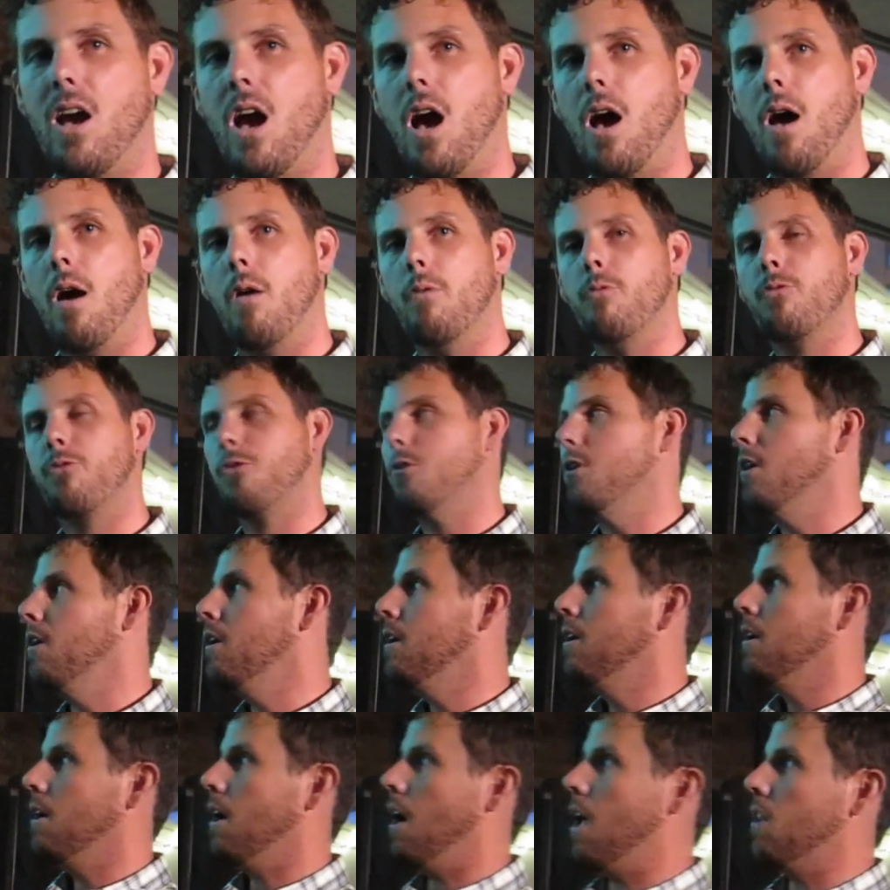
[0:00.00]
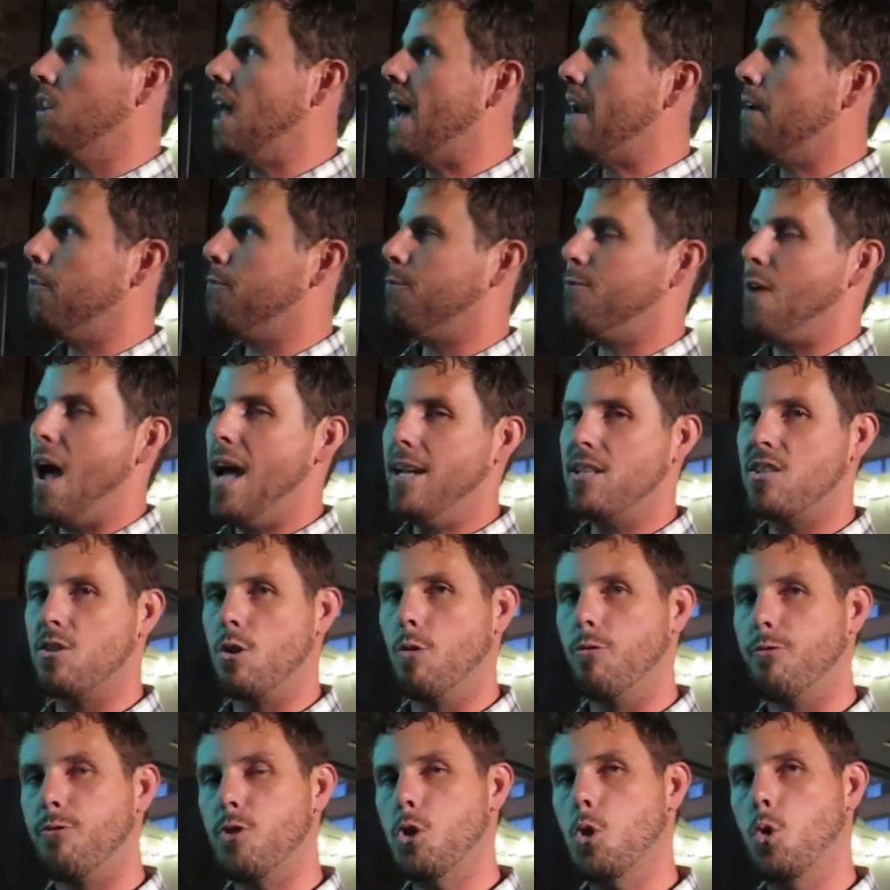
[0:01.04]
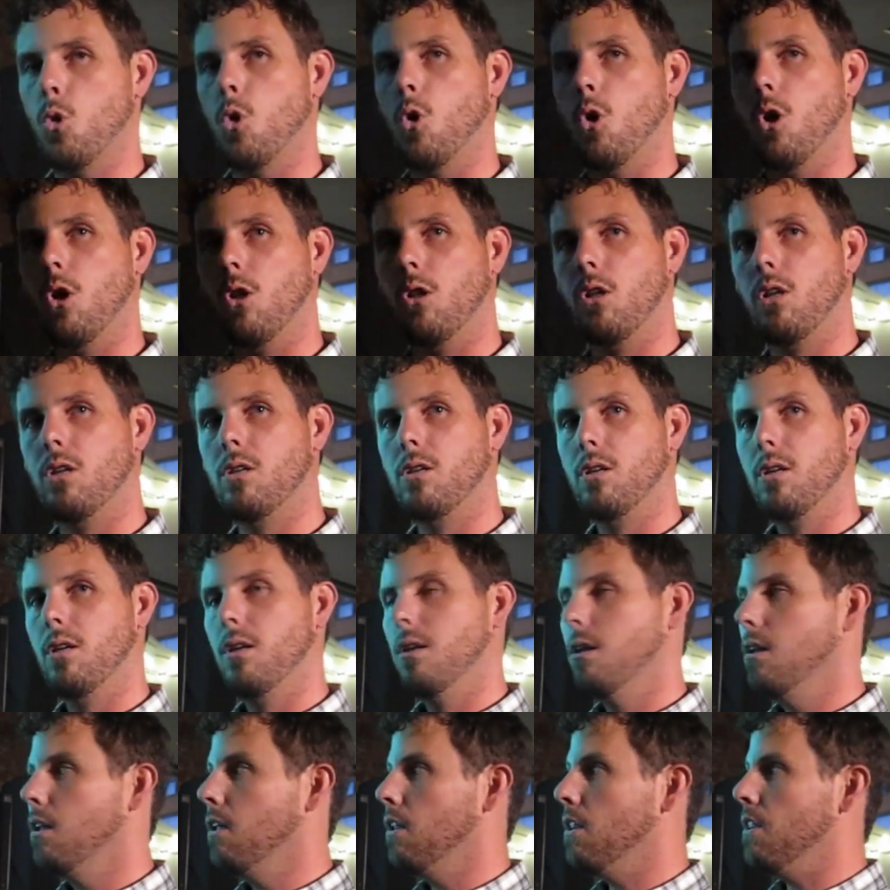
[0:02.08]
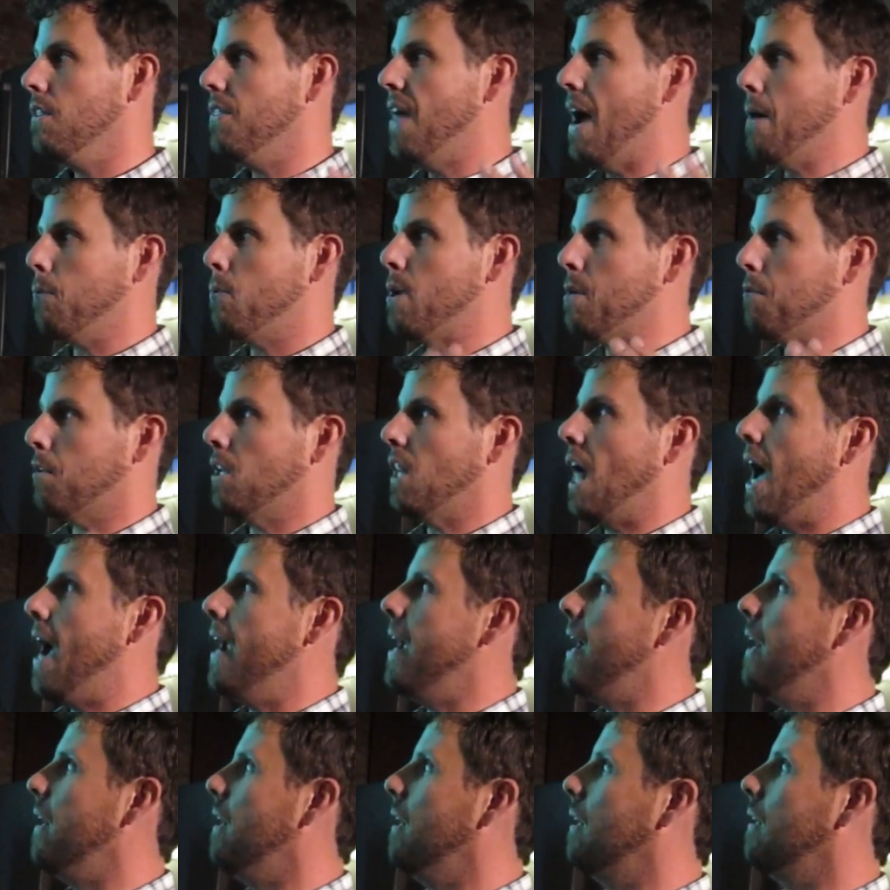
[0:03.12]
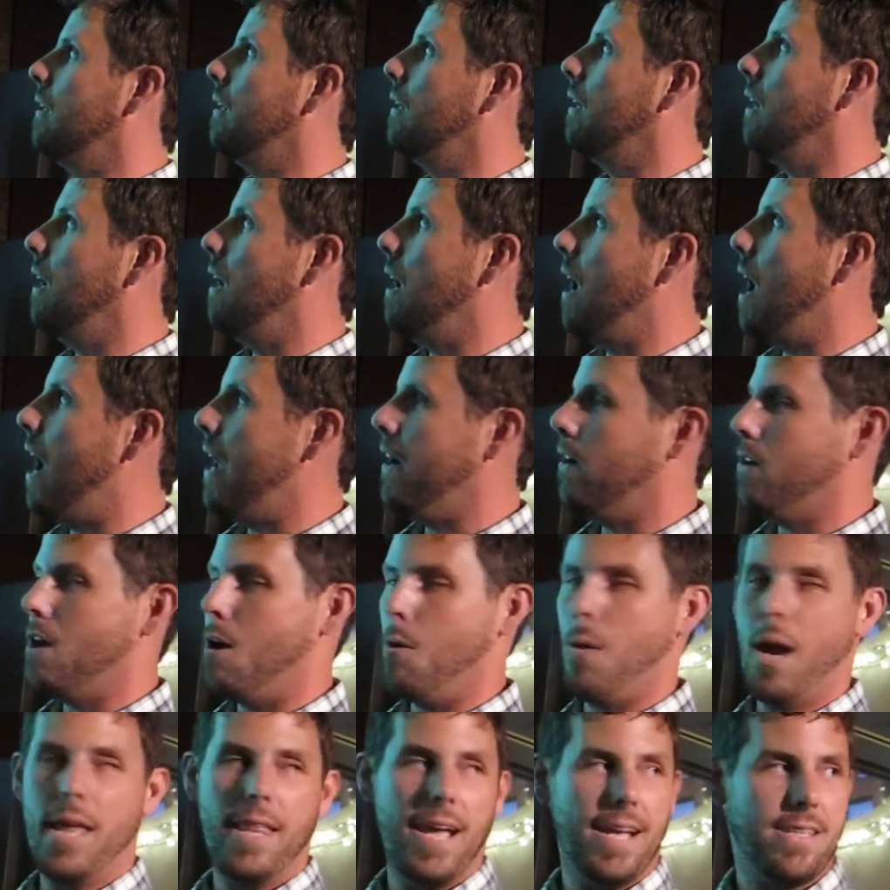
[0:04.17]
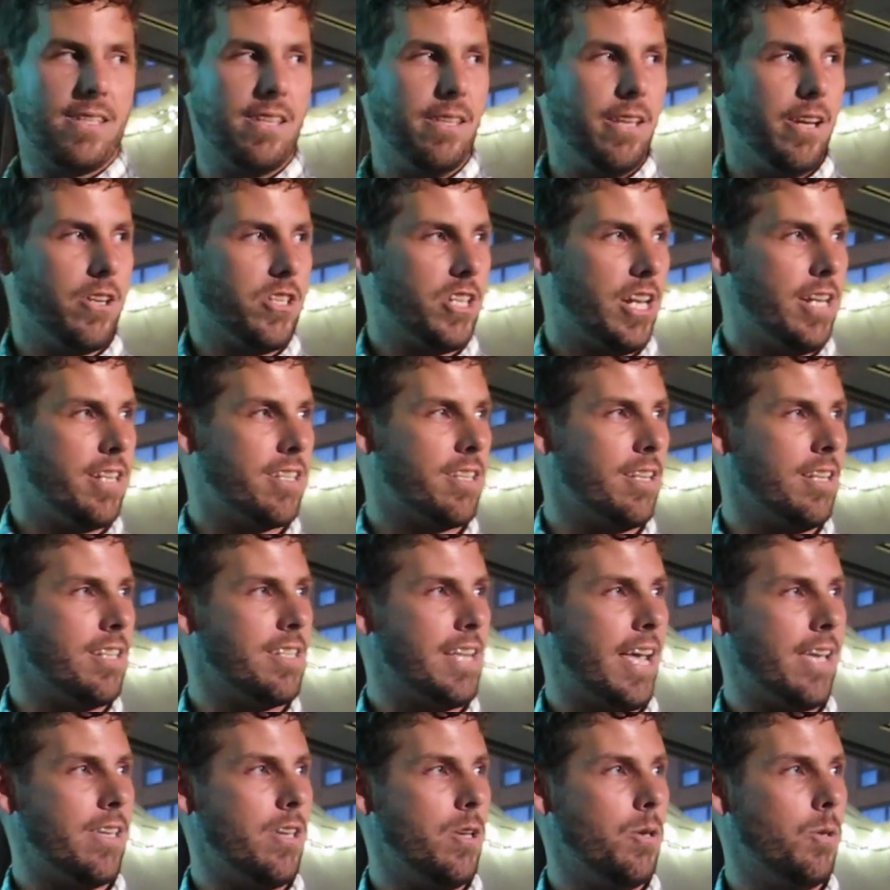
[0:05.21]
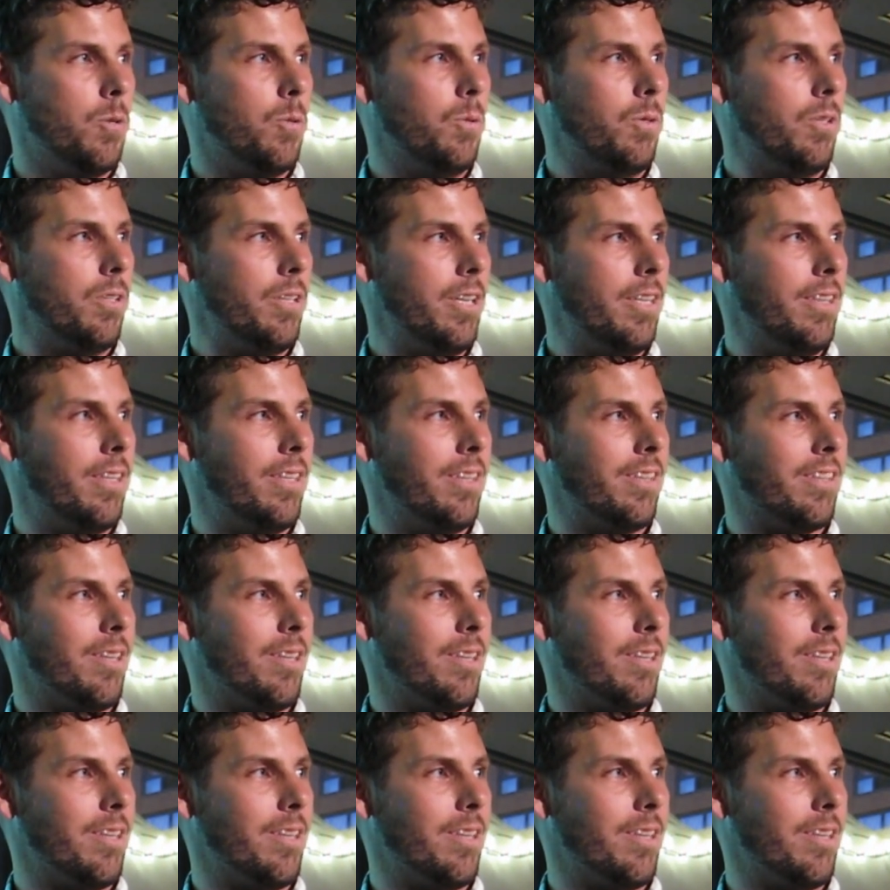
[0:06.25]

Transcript: of fossil fuel that we rely on. I don't know why that's in there. Jason, is that new? That's